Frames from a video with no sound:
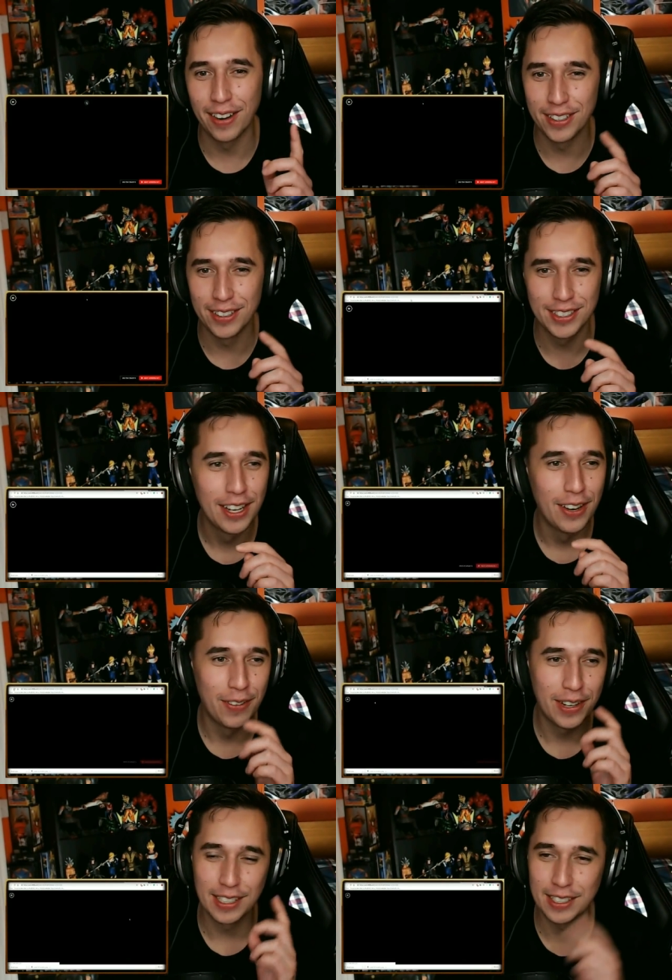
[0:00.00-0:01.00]
now, dudes.
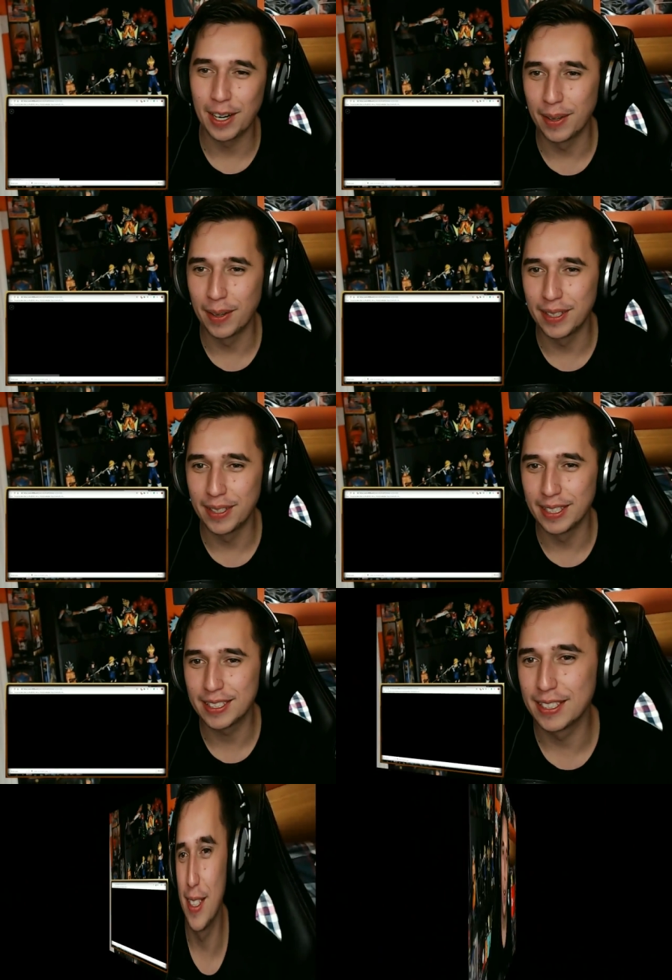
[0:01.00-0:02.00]
We gotta talk about
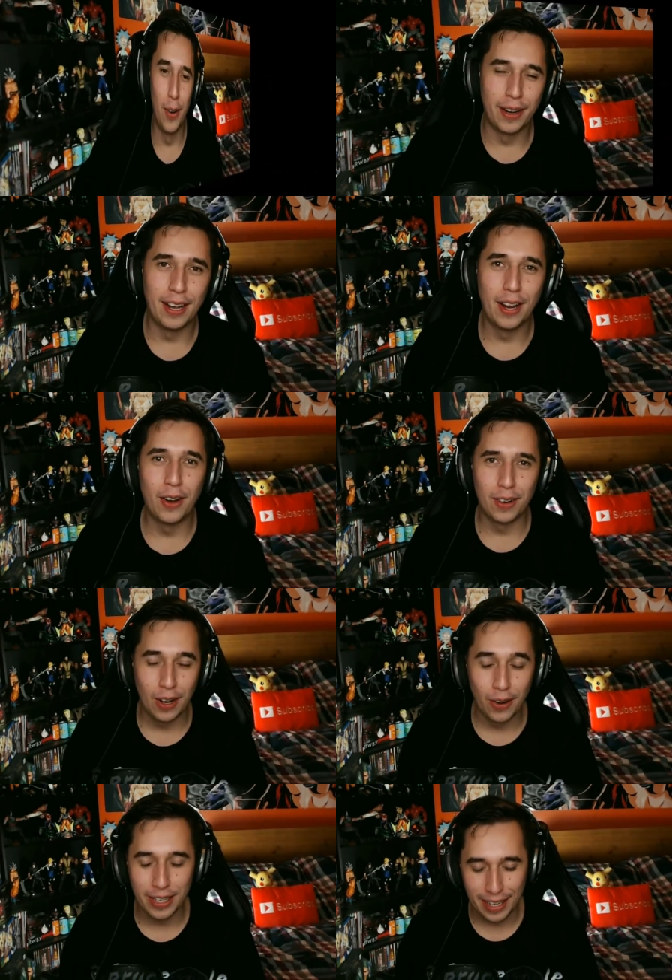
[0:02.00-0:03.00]
this. Alright, alright,
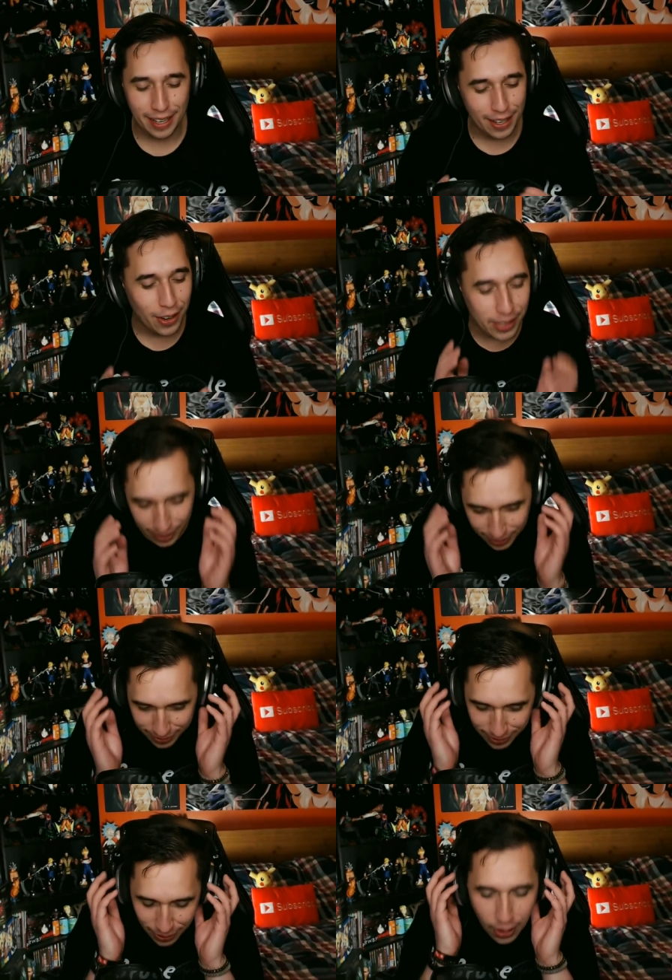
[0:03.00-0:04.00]
okay, okay,
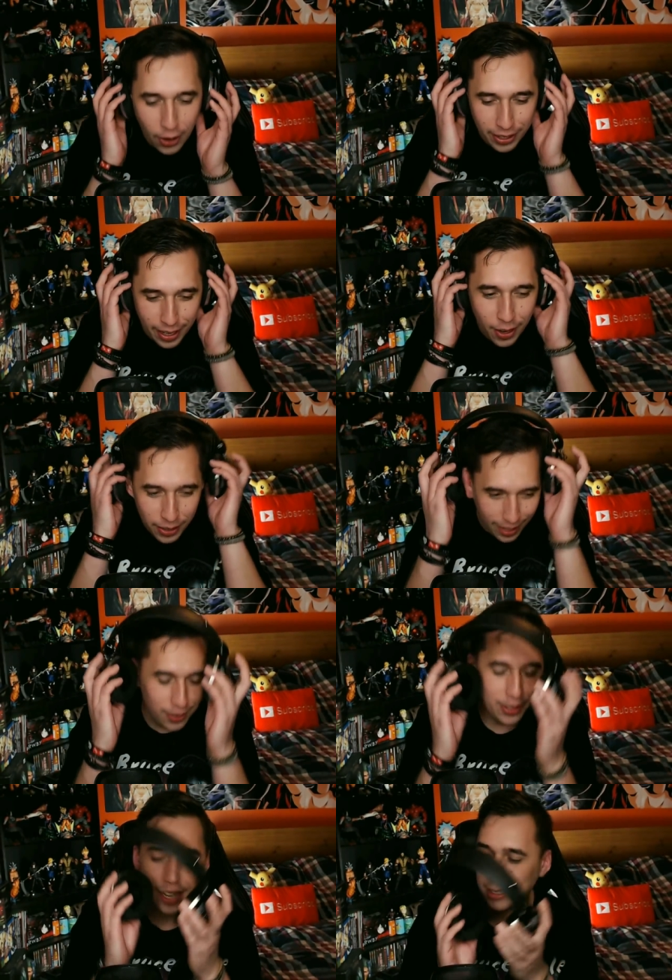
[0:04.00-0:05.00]
okay, okay,
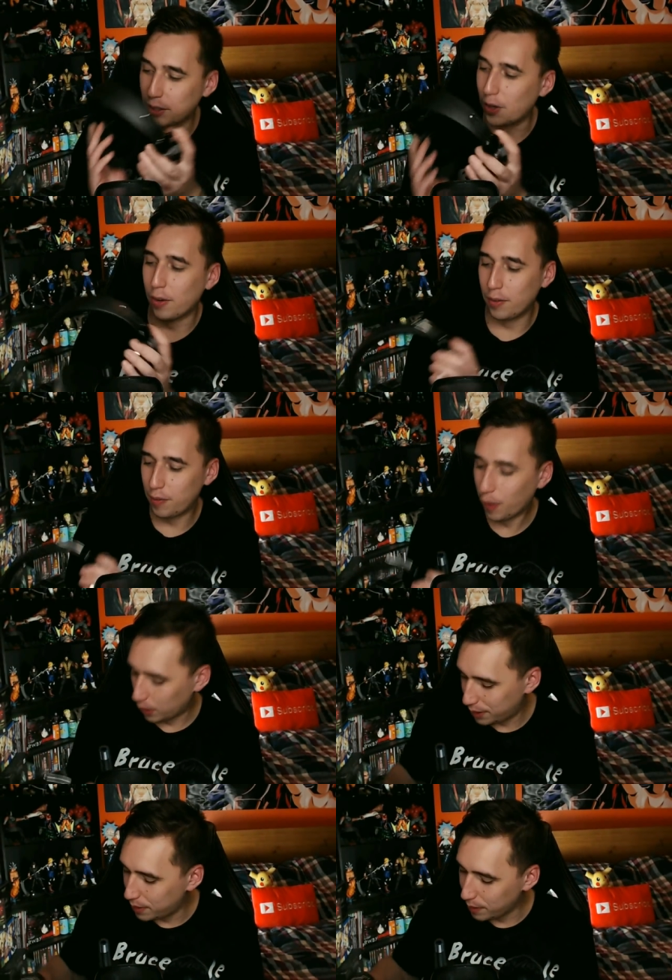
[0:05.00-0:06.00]
okay. So,
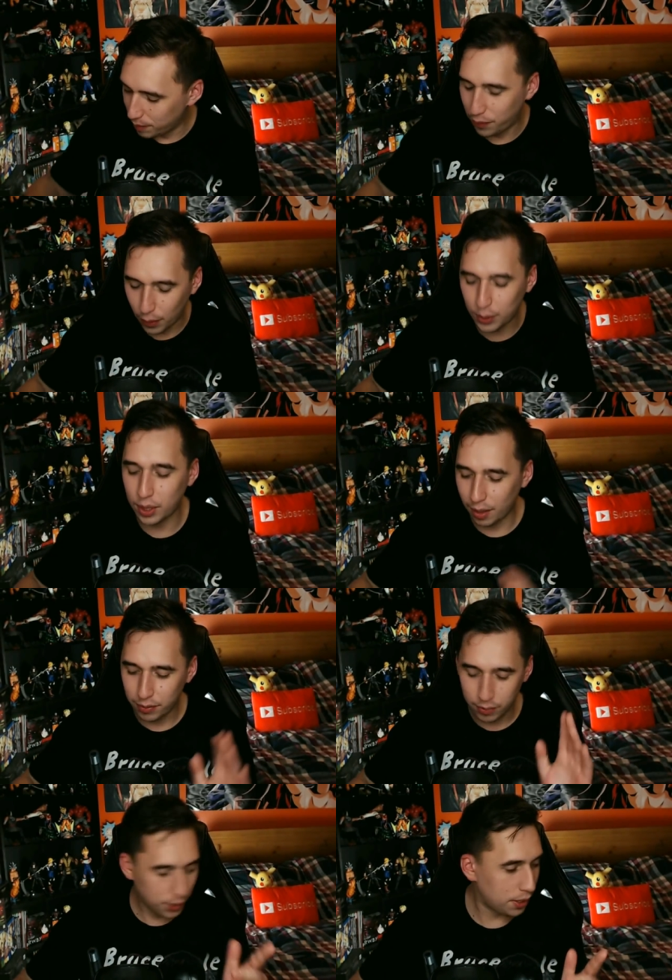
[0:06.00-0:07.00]
first, first
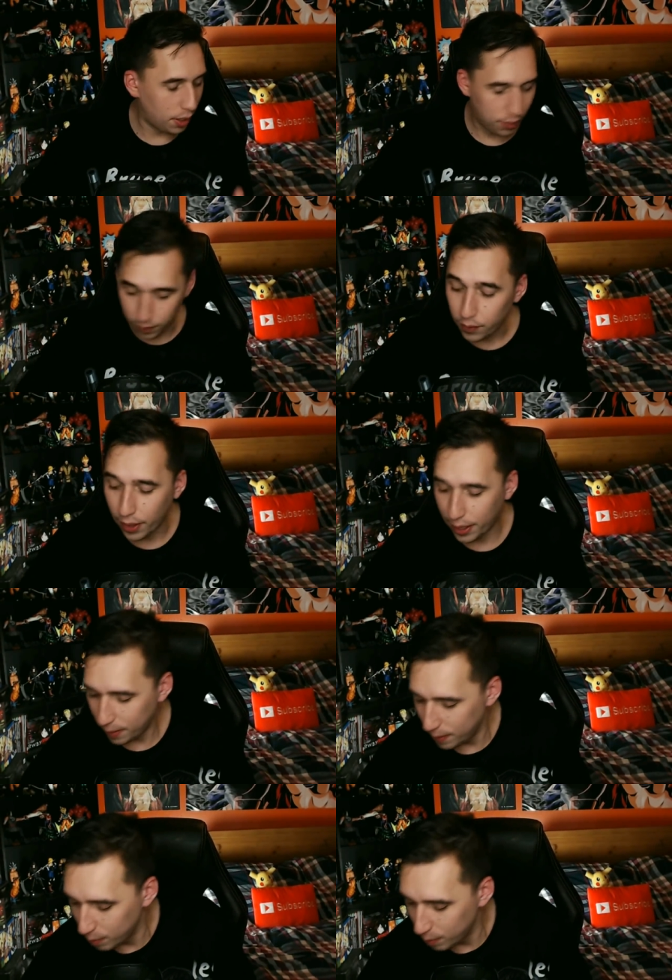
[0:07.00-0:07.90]
off, first off, right?